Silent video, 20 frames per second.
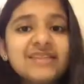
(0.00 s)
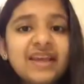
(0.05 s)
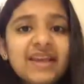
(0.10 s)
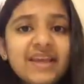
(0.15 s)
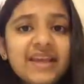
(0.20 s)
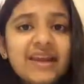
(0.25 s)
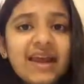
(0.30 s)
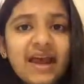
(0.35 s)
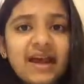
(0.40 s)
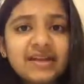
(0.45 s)

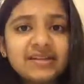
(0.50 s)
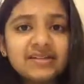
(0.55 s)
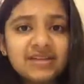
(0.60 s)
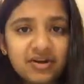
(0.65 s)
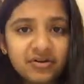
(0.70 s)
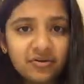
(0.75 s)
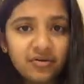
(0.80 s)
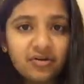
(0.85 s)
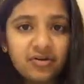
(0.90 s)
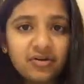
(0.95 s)
second
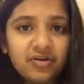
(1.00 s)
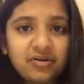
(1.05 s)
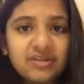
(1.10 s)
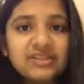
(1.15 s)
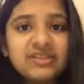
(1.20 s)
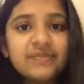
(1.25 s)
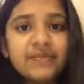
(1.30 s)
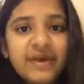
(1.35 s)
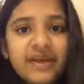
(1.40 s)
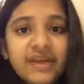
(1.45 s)
accent rule
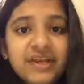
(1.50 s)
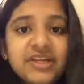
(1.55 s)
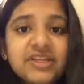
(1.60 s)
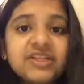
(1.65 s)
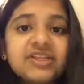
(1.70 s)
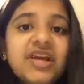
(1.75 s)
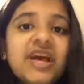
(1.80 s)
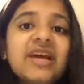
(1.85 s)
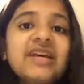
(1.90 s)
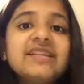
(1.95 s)
in
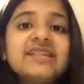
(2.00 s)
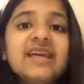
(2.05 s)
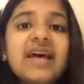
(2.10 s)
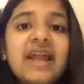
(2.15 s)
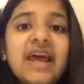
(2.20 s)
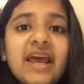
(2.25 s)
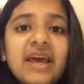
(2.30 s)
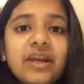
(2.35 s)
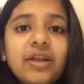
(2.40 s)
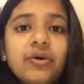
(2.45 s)
Spanish is
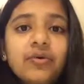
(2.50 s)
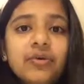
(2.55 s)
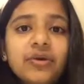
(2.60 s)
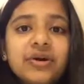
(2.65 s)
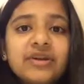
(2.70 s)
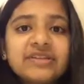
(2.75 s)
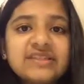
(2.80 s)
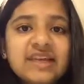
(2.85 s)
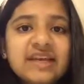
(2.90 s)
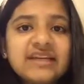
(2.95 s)
that any
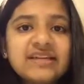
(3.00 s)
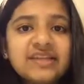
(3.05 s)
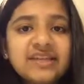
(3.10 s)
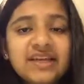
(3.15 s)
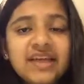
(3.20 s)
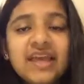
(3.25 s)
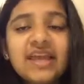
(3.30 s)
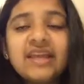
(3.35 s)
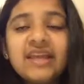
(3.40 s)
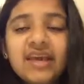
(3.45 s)
words
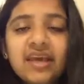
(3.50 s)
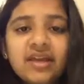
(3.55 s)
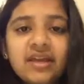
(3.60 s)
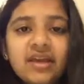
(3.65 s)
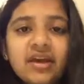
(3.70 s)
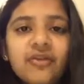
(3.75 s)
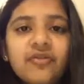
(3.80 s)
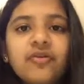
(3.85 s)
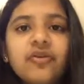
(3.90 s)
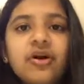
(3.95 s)
ending in
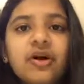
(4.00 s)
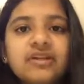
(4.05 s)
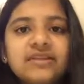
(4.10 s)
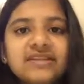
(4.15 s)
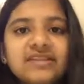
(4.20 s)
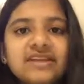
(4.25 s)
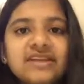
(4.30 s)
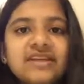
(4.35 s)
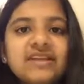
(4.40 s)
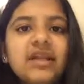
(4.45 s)
any other
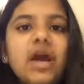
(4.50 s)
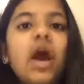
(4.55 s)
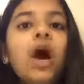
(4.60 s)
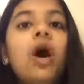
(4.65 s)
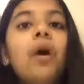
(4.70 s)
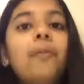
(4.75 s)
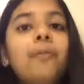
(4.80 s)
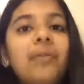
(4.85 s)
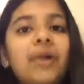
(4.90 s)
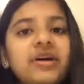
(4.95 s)
consonant
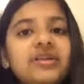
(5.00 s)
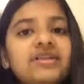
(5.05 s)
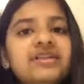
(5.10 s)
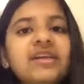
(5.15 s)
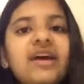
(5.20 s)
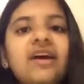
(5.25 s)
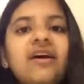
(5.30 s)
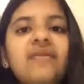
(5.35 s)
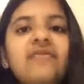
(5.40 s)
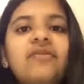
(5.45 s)

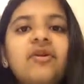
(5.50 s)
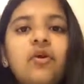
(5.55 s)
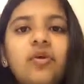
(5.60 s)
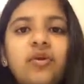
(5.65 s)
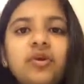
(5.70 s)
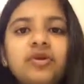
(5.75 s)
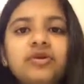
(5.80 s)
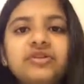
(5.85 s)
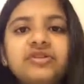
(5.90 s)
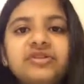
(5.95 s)
must have the
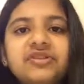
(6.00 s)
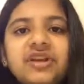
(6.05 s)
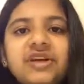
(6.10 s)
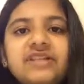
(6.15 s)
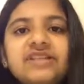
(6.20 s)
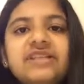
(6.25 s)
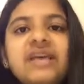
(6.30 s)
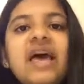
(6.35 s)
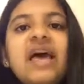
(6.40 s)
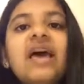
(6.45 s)
oral
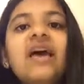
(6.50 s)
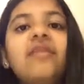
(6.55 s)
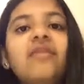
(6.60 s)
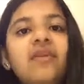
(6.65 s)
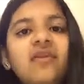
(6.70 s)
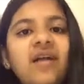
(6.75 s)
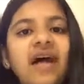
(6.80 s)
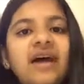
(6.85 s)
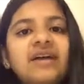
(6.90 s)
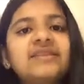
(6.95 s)
stress in
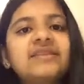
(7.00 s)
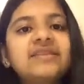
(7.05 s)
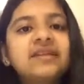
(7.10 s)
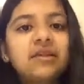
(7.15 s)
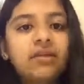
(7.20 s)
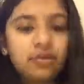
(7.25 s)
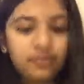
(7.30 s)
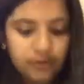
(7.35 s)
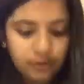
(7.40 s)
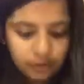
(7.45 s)
the last
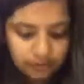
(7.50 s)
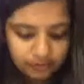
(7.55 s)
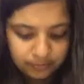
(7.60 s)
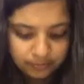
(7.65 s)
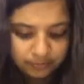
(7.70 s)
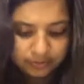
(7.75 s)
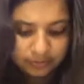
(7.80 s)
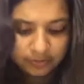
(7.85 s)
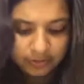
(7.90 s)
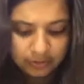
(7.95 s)
syllable.
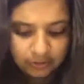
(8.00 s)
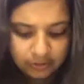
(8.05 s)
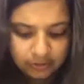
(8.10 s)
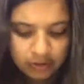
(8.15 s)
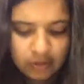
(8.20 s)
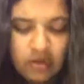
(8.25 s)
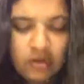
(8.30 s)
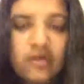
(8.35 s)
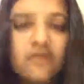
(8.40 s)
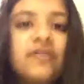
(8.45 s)

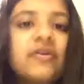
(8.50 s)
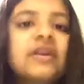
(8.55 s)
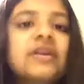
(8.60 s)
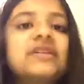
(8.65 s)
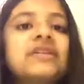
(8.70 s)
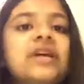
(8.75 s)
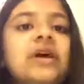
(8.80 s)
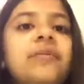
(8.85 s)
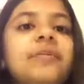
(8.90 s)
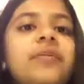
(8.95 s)
For
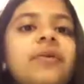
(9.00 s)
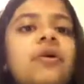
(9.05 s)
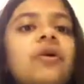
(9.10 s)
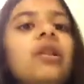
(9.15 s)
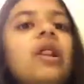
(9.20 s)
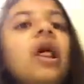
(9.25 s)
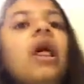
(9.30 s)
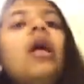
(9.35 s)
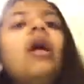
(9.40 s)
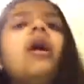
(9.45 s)
example,